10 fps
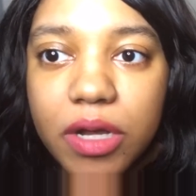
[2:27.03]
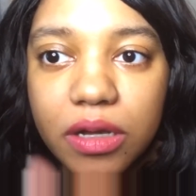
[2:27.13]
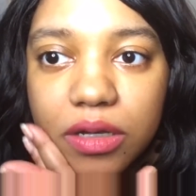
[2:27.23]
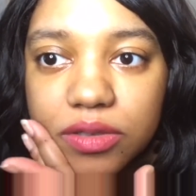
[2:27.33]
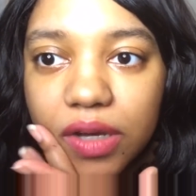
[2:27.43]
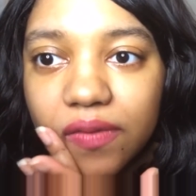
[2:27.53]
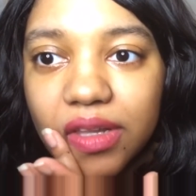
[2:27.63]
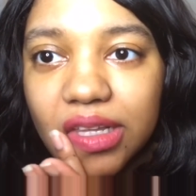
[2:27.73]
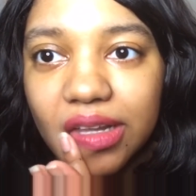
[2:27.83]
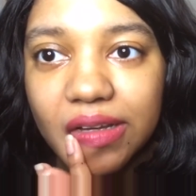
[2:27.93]
So I
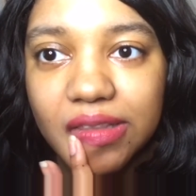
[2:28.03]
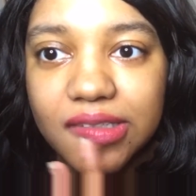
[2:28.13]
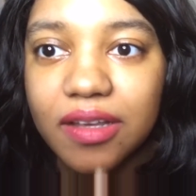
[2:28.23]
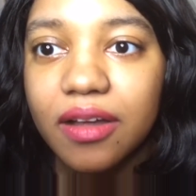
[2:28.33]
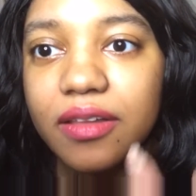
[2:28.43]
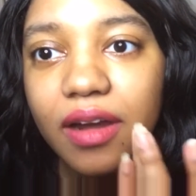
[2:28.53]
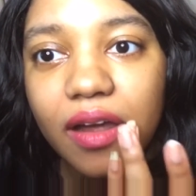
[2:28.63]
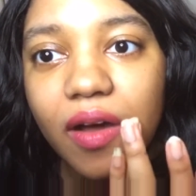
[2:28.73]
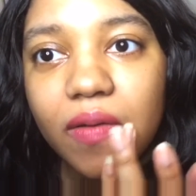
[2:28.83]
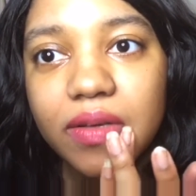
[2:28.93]
really like this color.
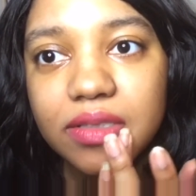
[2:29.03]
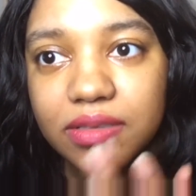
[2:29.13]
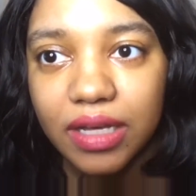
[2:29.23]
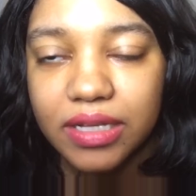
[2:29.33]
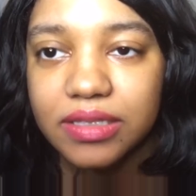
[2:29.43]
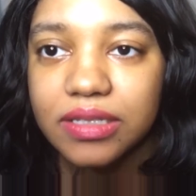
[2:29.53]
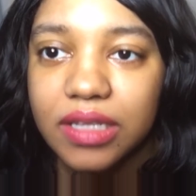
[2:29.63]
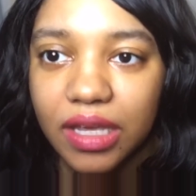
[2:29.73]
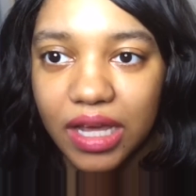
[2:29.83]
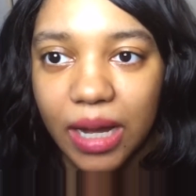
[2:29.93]
I tend to
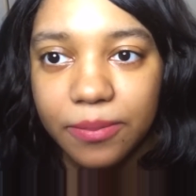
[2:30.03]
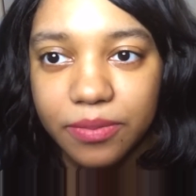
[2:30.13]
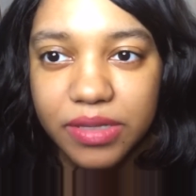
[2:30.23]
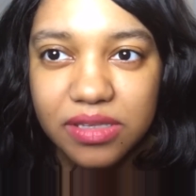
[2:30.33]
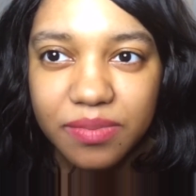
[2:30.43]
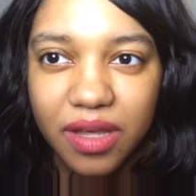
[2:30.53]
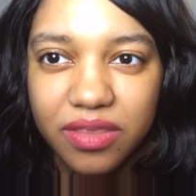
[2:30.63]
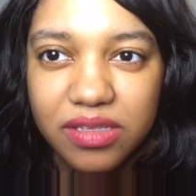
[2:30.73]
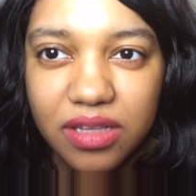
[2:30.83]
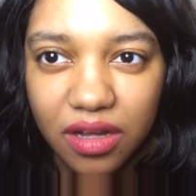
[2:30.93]
get compliments about
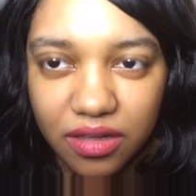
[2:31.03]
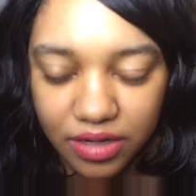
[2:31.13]
this color.